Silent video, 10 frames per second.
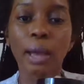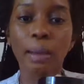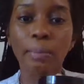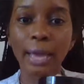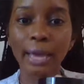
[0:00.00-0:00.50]

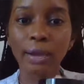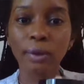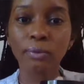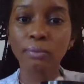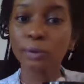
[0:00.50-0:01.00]
a black
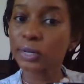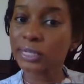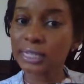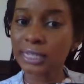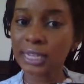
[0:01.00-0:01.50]
owned
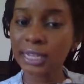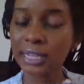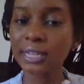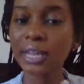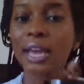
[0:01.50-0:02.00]

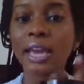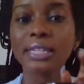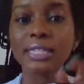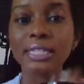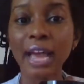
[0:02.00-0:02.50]
person,
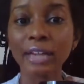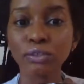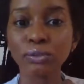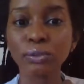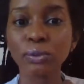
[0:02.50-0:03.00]
it's
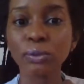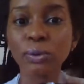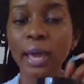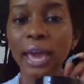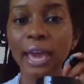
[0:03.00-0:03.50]

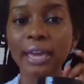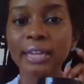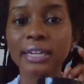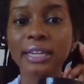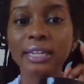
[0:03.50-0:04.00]
natural,
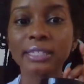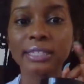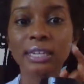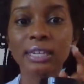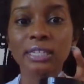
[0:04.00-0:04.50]
and it
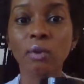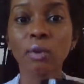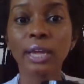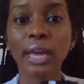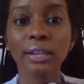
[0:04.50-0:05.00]
is
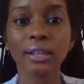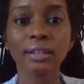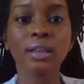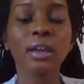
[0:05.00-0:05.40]
organic.